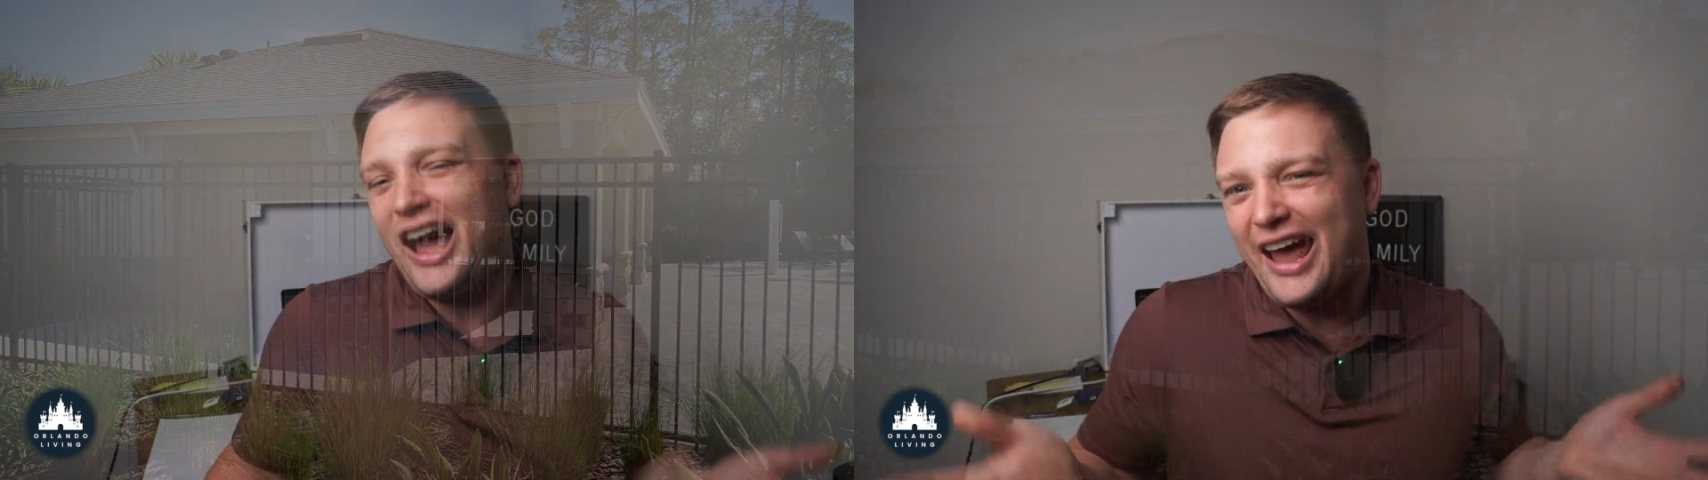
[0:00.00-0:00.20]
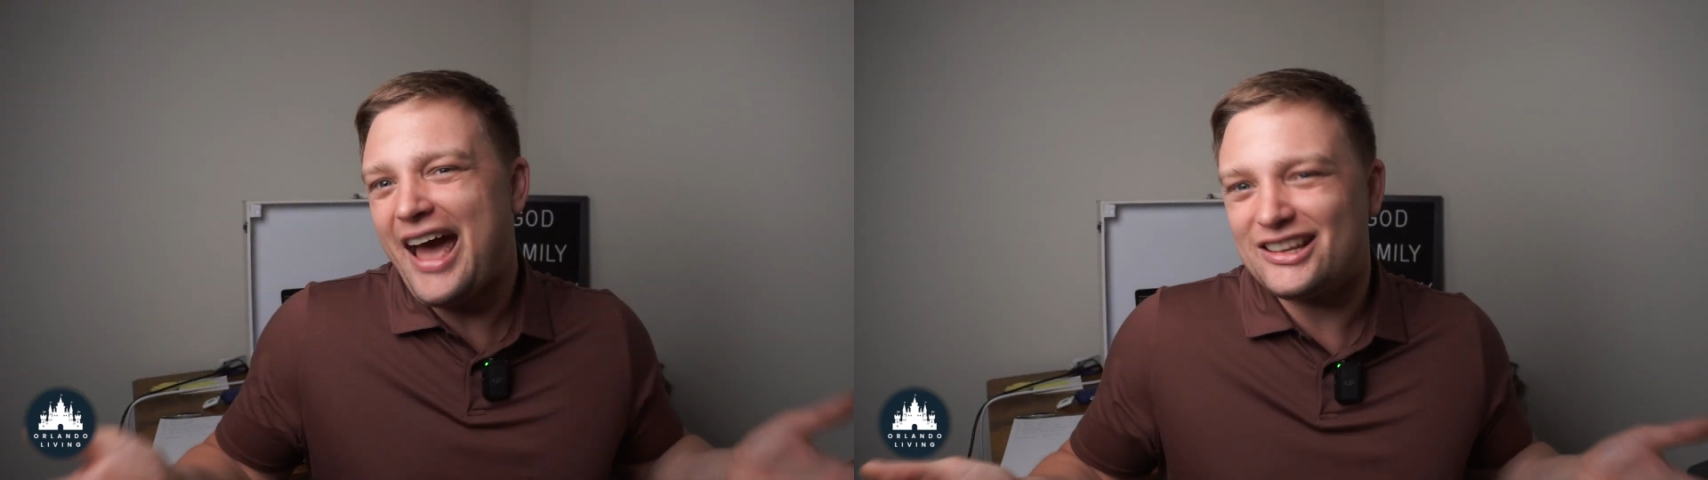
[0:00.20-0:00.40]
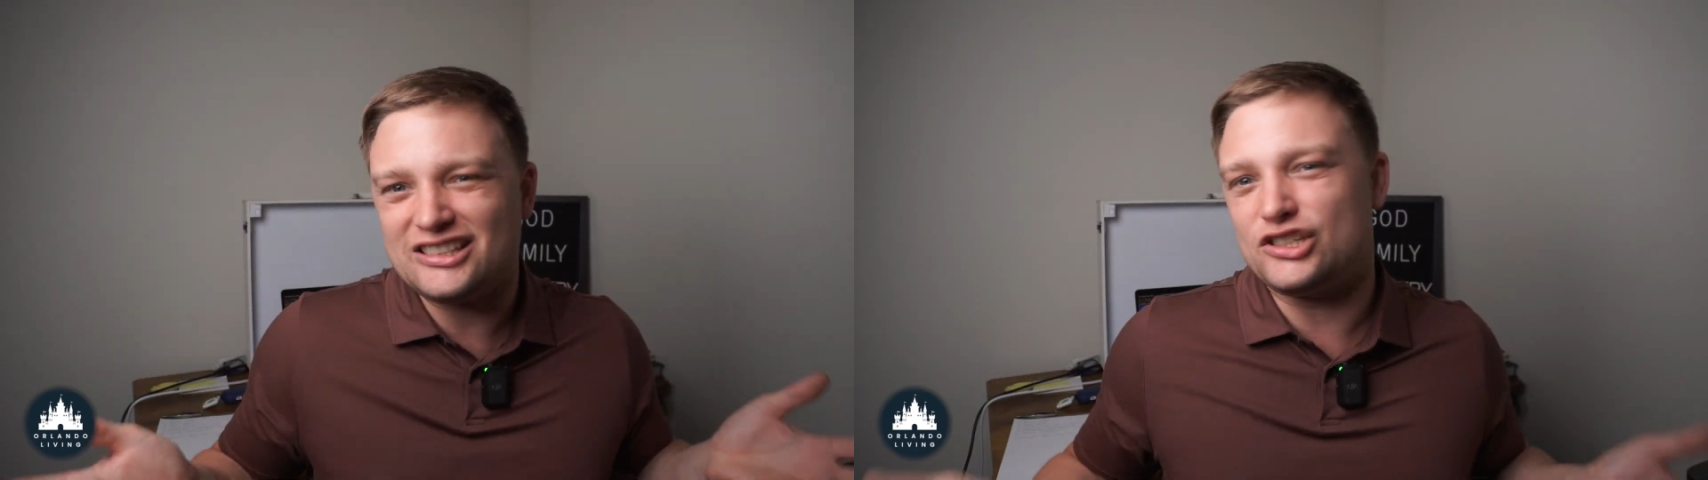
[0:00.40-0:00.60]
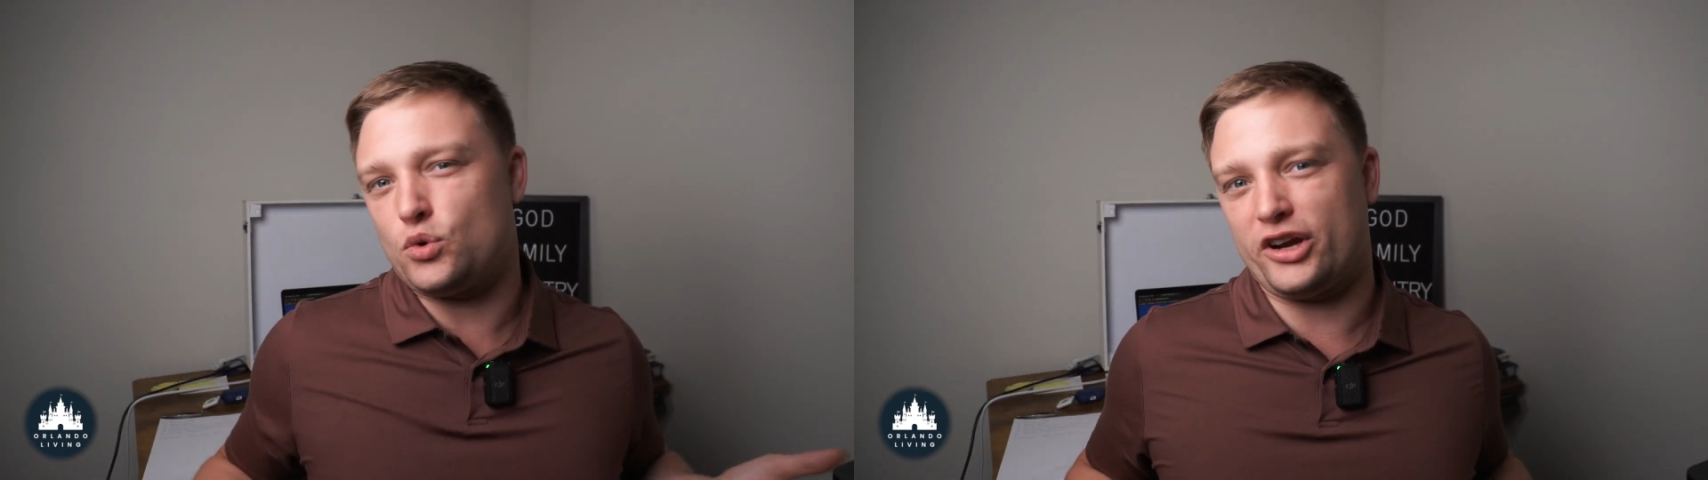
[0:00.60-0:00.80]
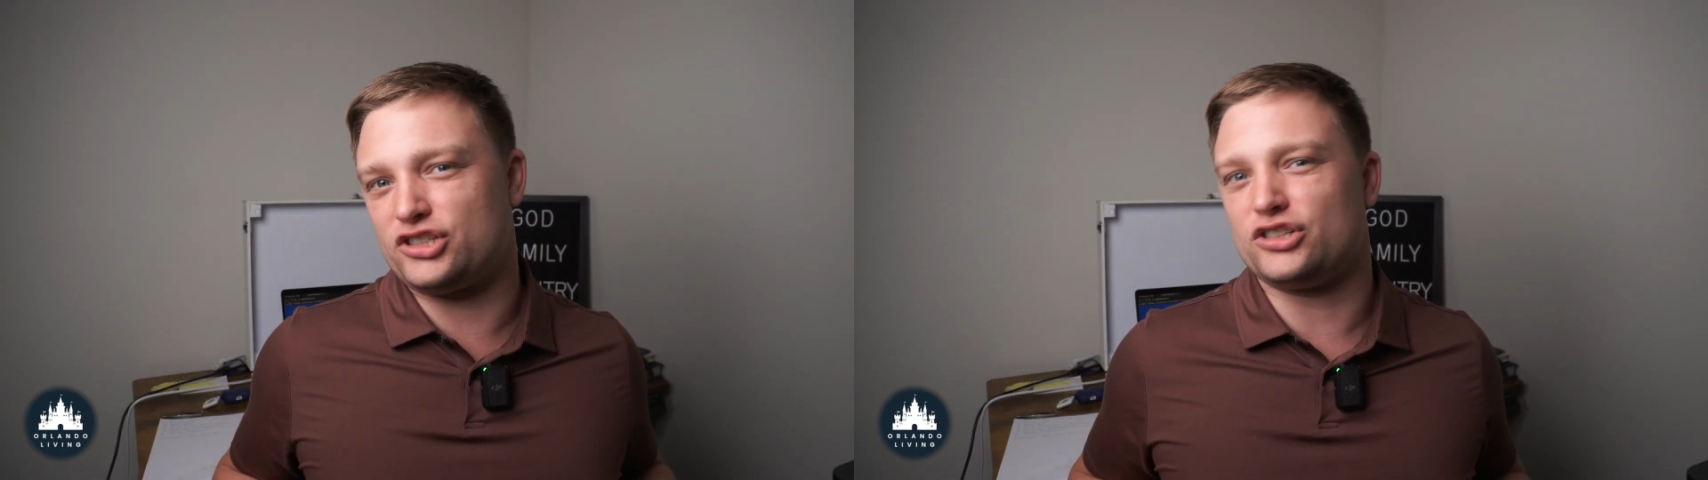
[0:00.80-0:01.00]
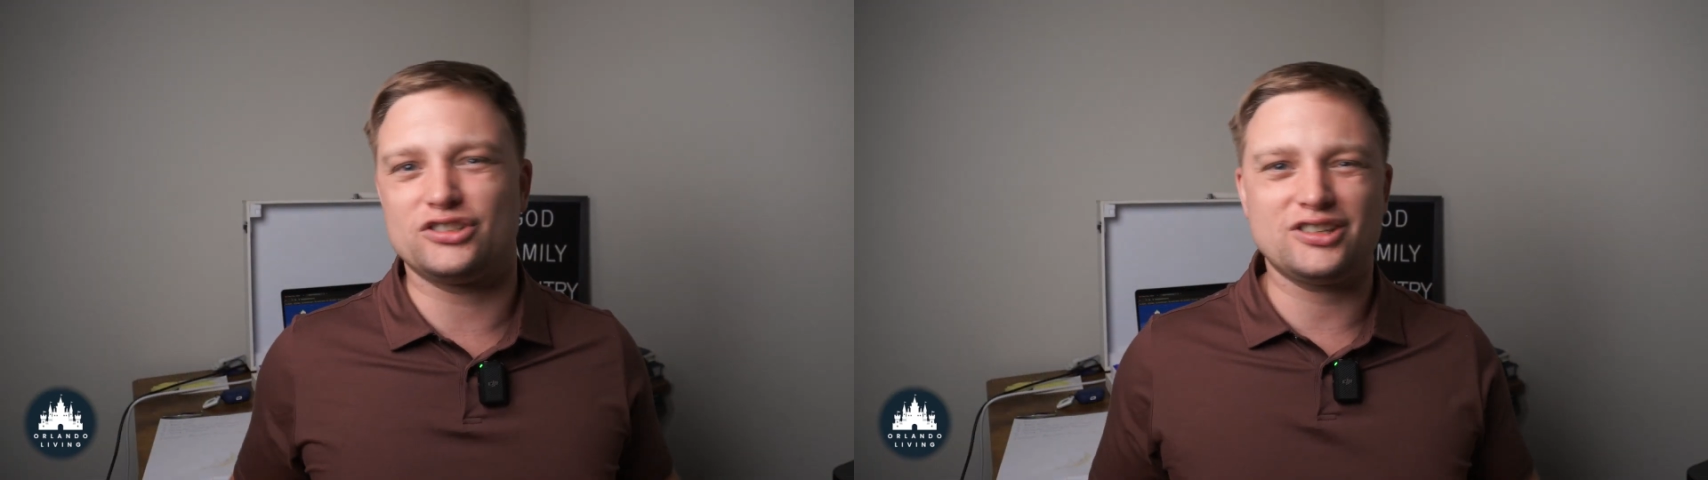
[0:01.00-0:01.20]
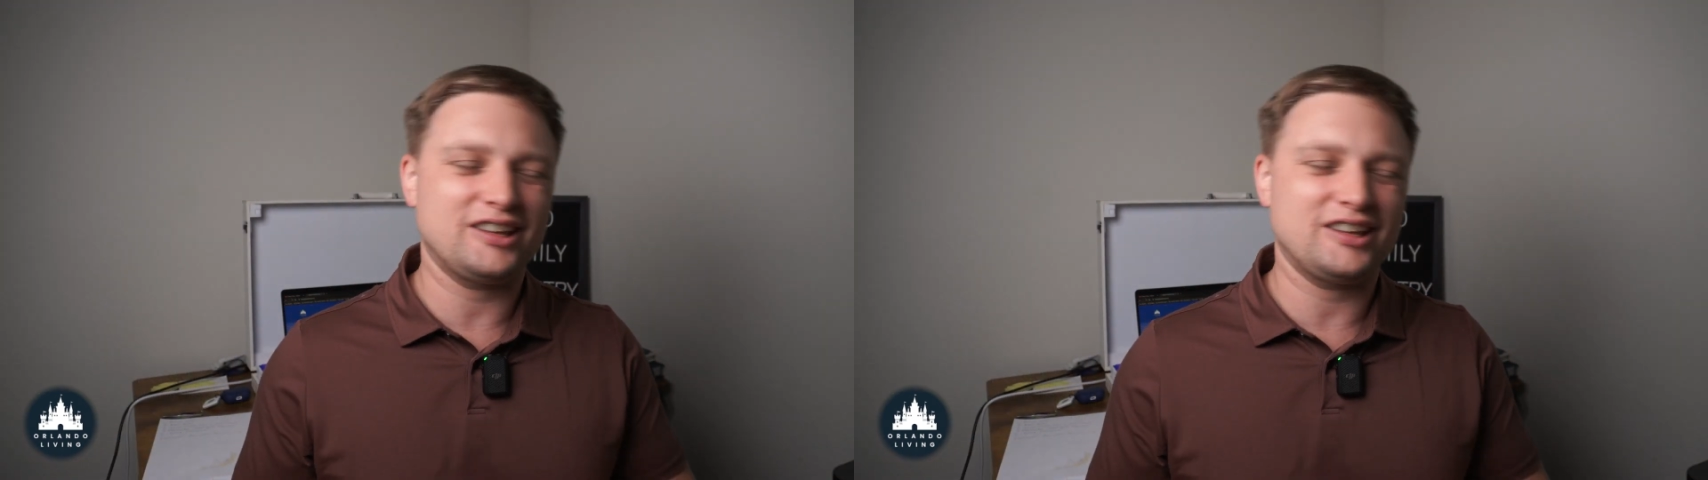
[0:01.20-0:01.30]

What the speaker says: I ask these questions.